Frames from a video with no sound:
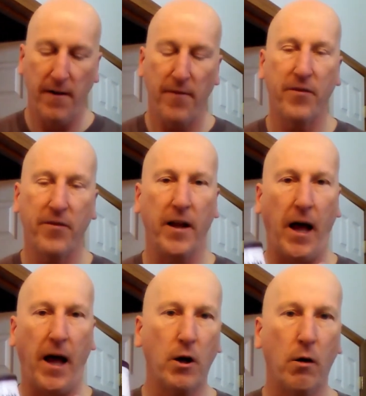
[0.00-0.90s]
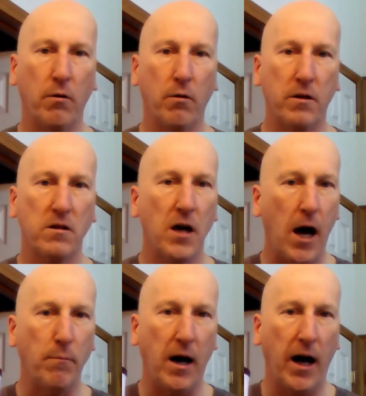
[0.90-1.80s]
then I would go with
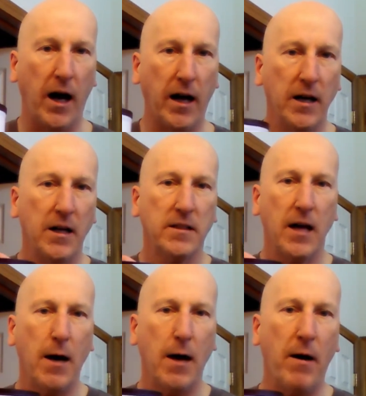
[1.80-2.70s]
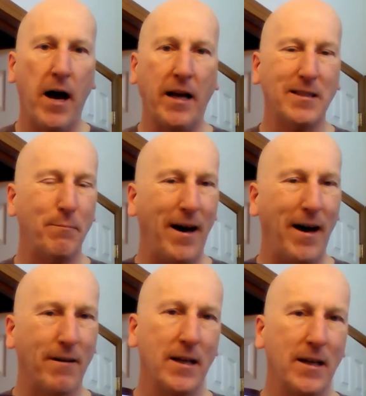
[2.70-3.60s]
Tabac. Tabac is about
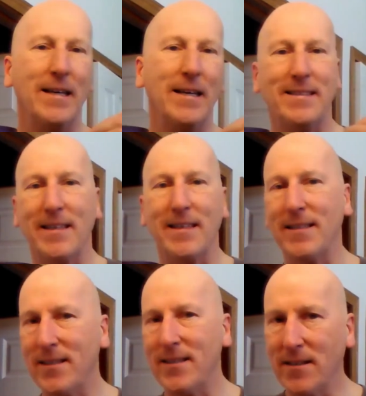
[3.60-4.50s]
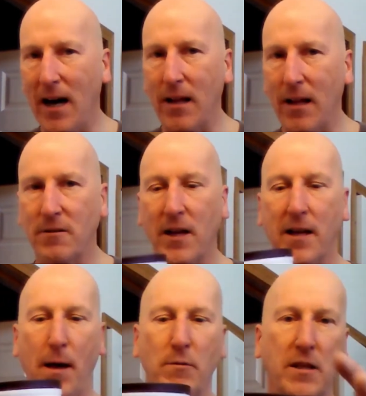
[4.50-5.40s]
$16 on
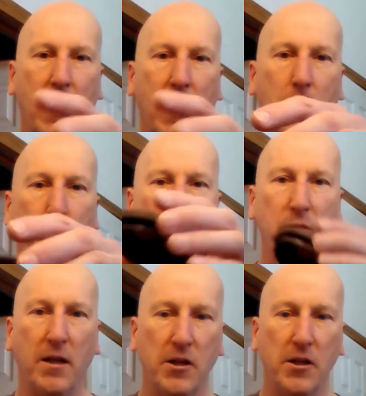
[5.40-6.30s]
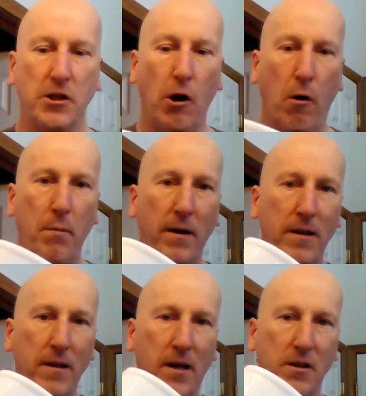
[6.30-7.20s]
Amazon, but you get the soap, you
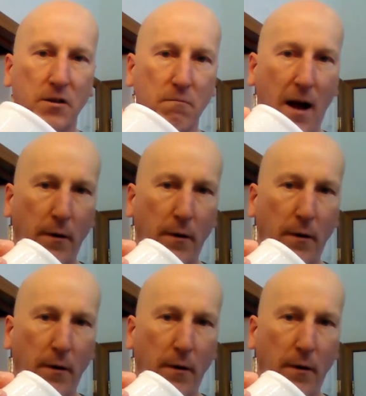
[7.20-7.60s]
get the ceramic